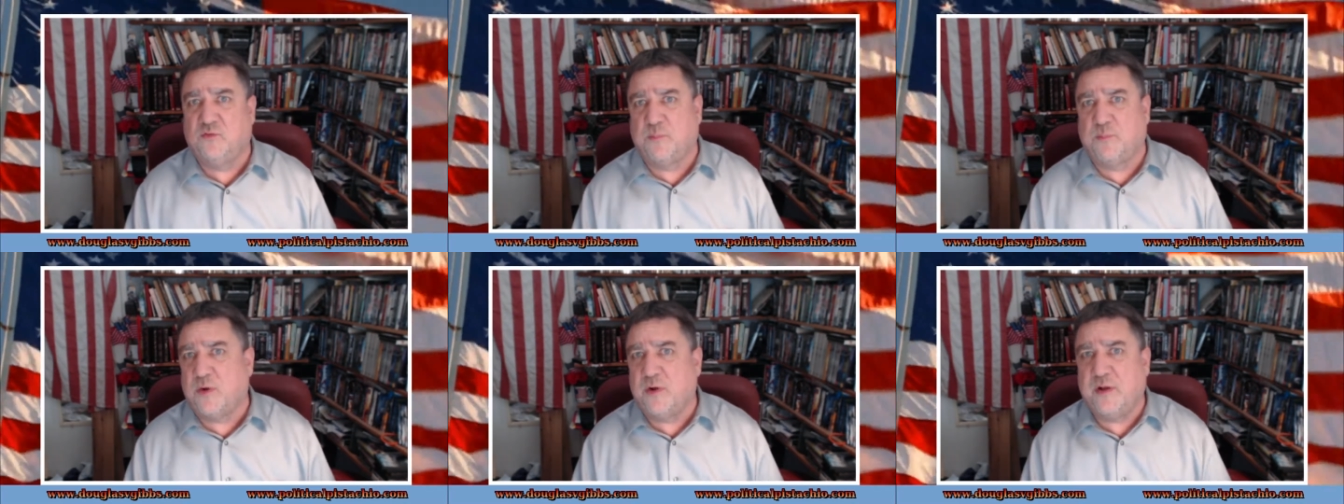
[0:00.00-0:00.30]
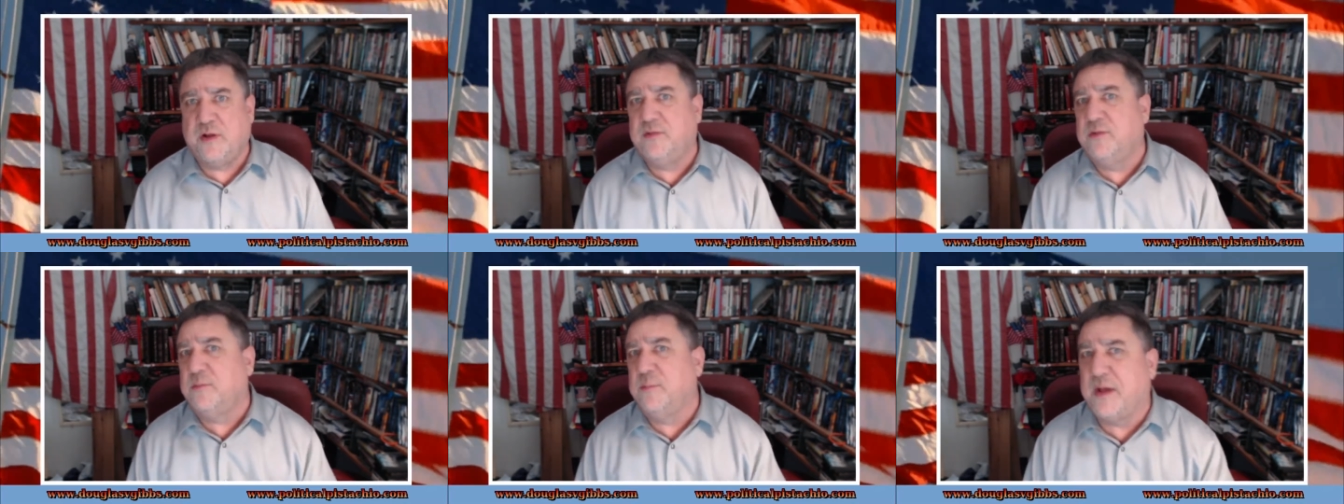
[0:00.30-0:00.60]

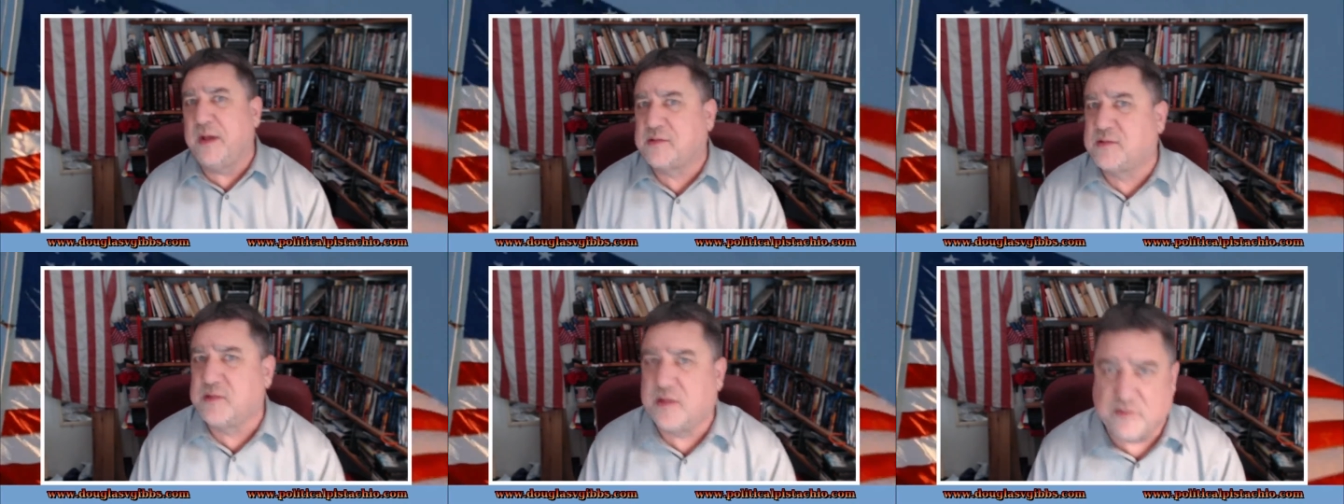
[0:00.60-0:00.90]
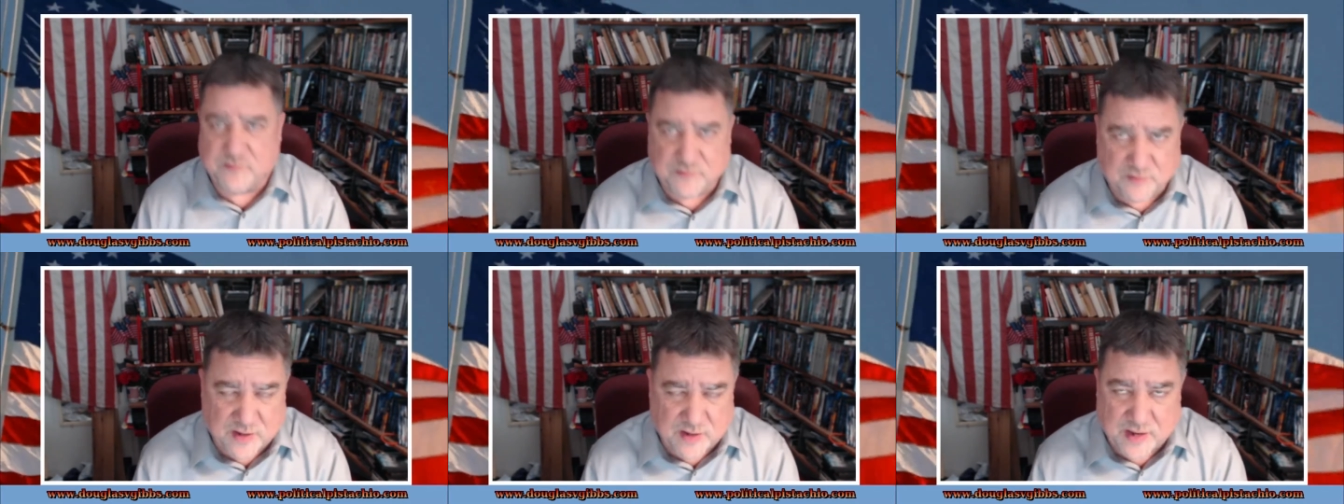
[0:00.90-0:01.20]
burning the
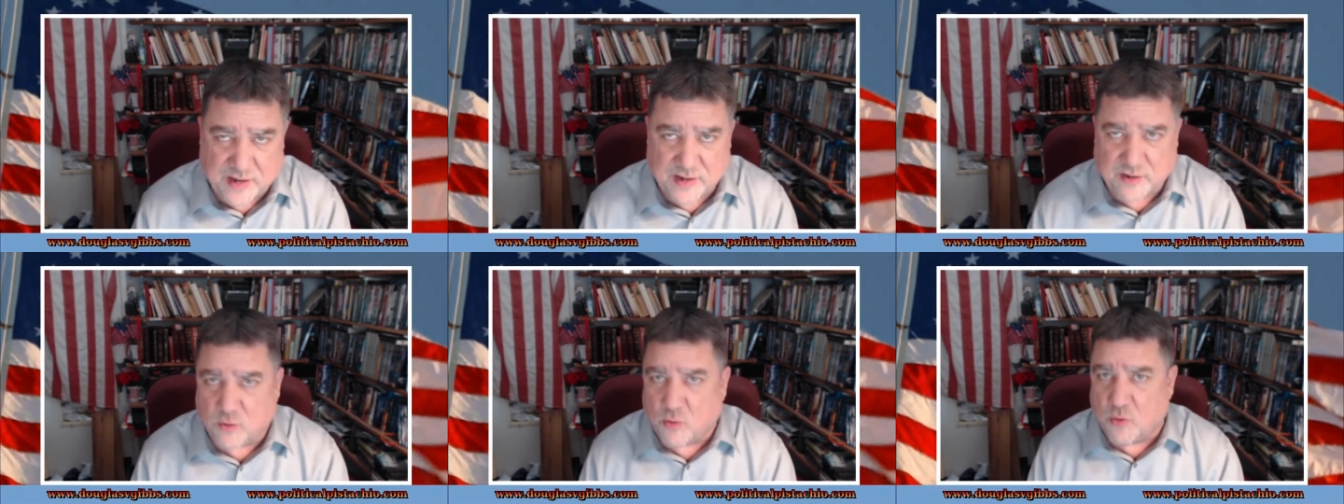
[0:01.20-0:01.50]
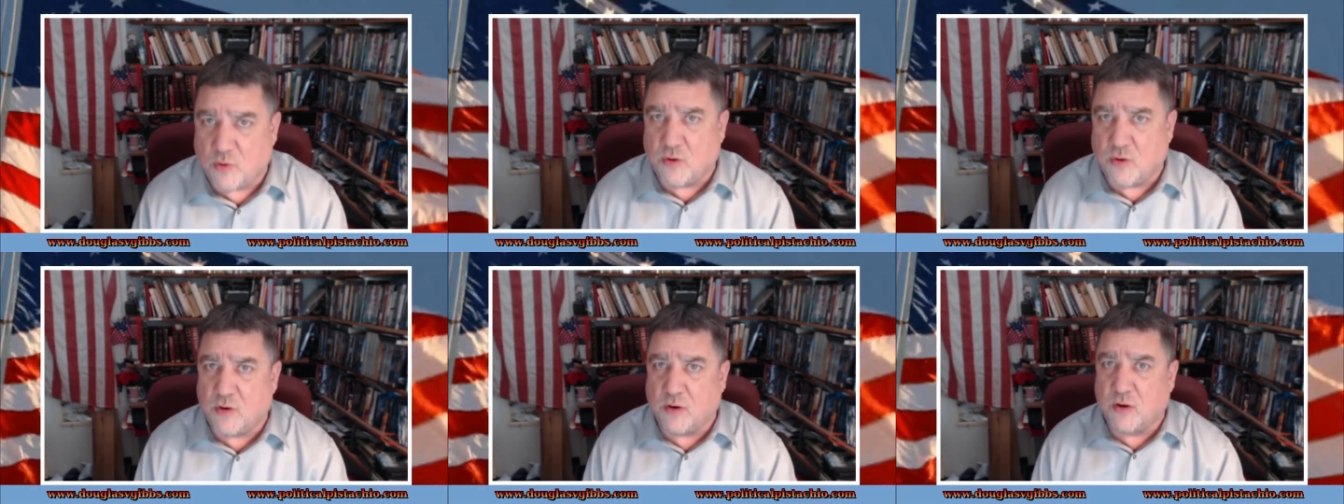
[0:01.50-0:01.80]
Mexican flag
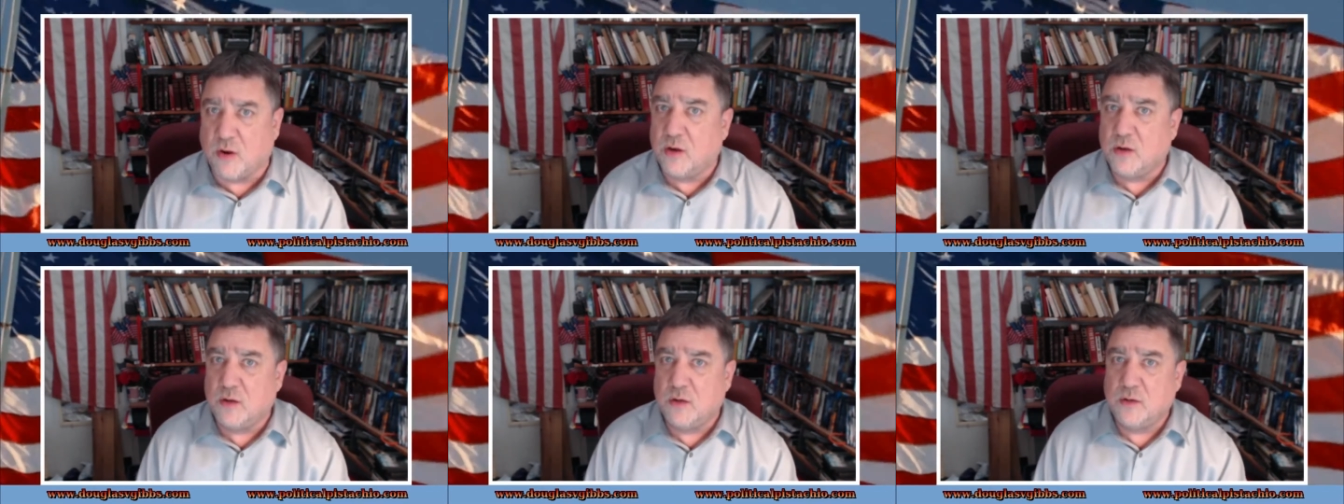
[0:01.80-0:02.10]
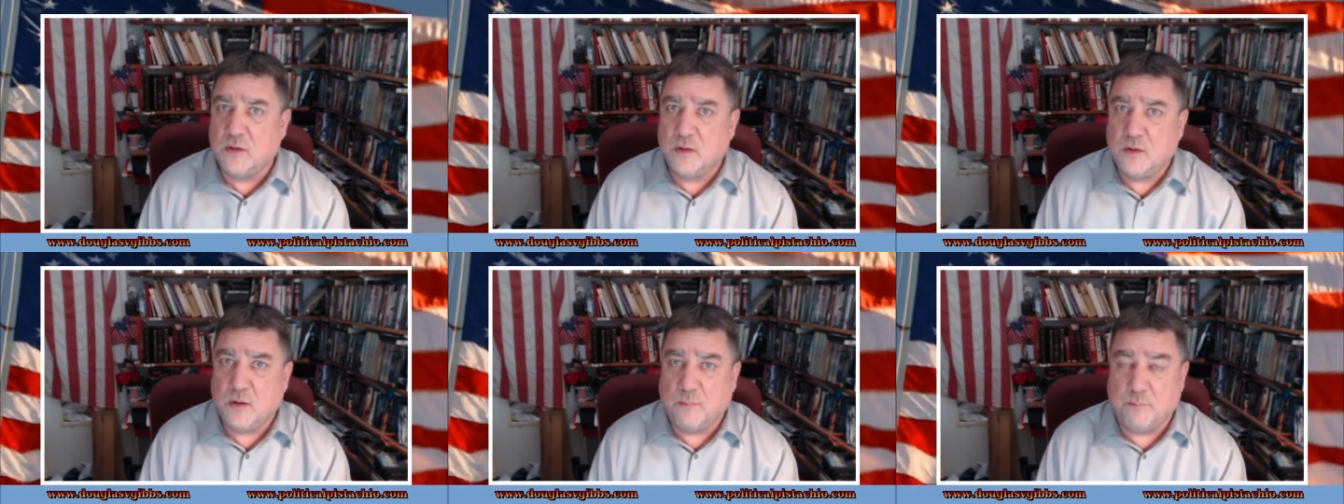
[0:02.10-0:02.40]
or
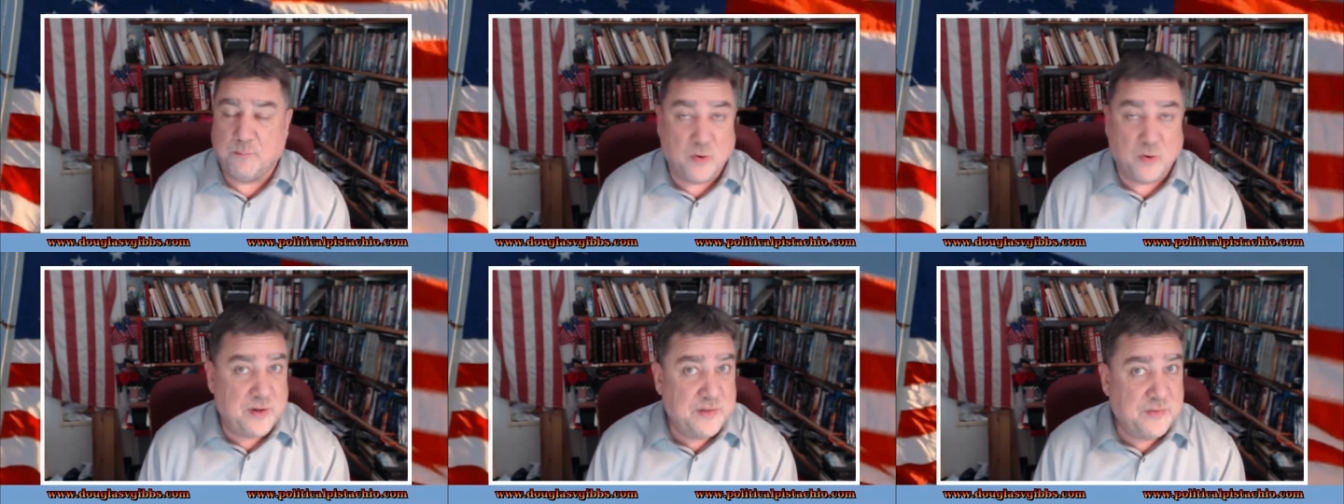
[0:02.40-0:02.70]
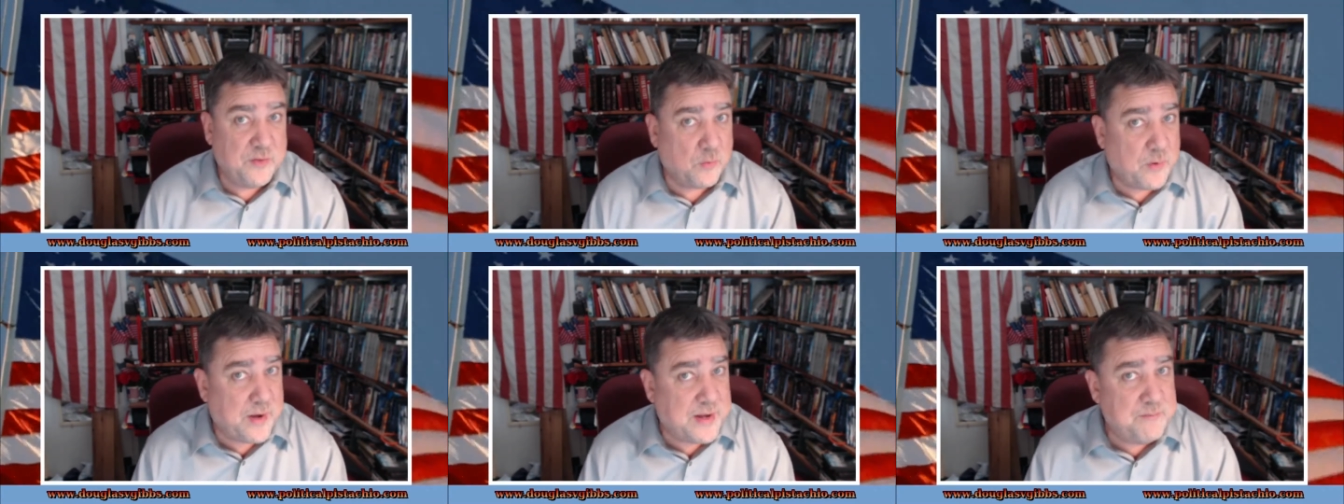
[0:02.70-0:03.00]

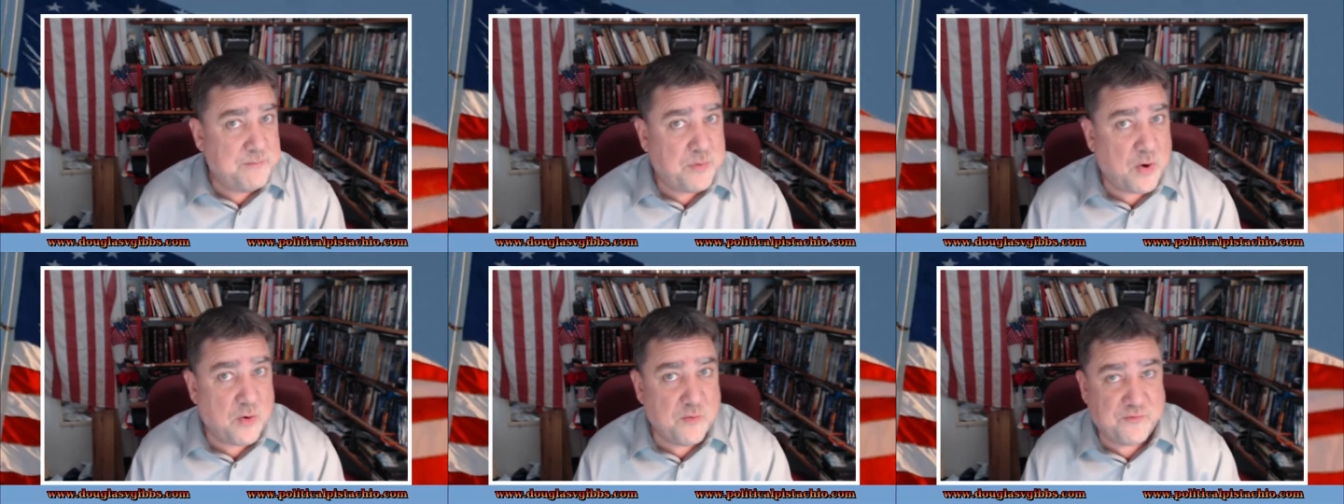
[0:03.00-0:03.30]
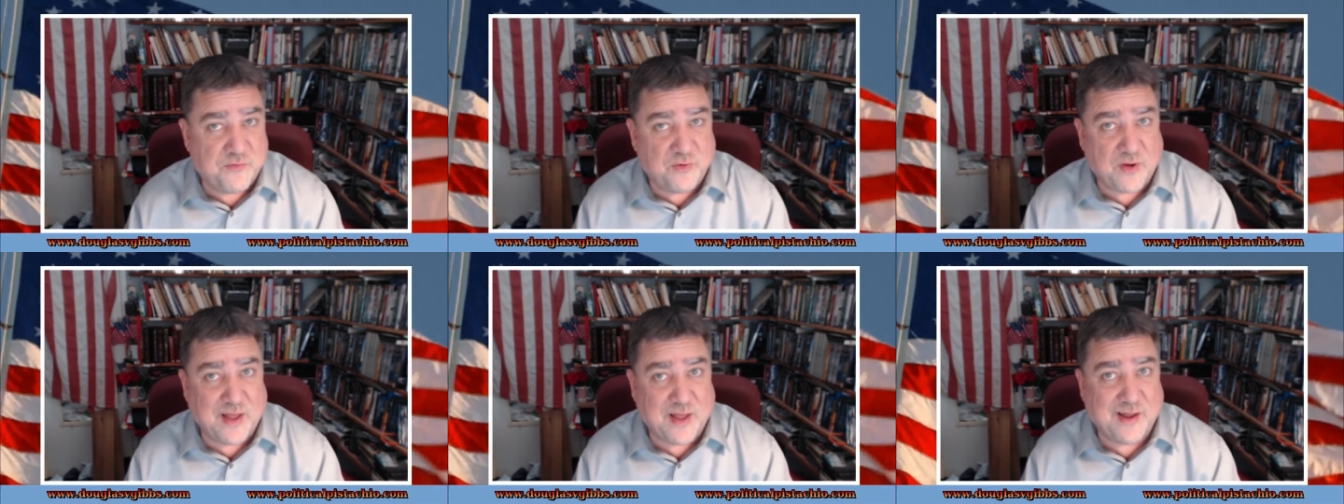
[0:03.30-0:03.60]
burning the rainbow
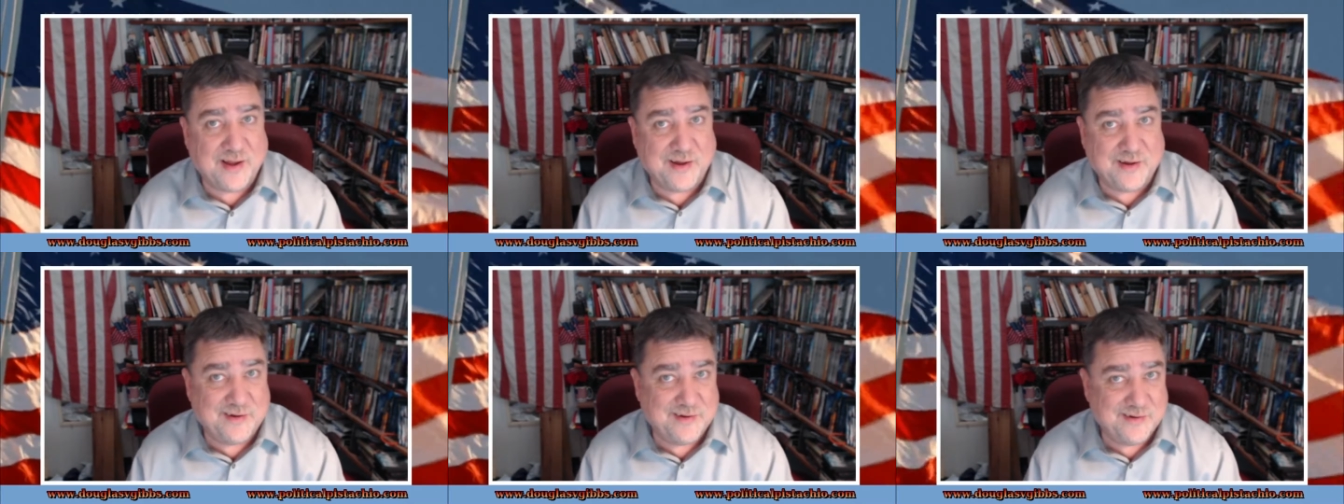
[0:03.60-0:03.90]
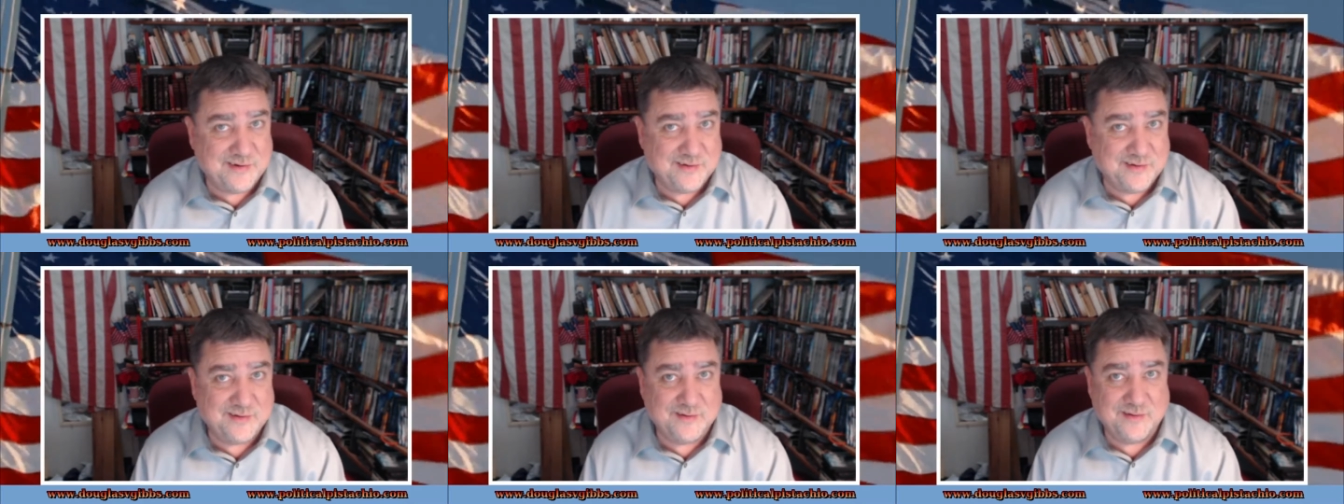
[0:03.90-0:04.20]

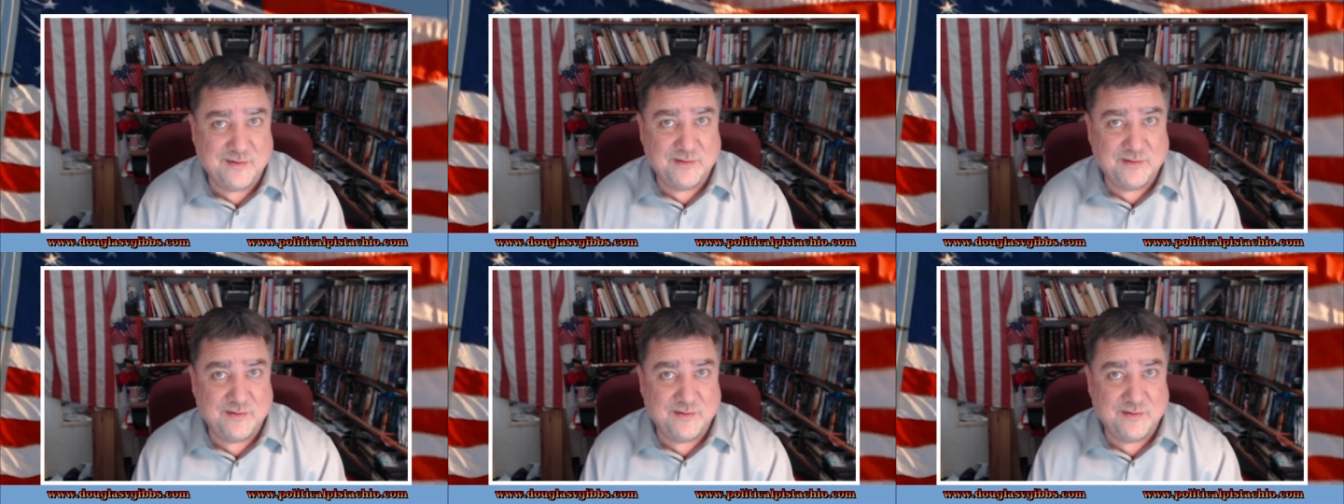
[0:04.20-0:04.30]
flag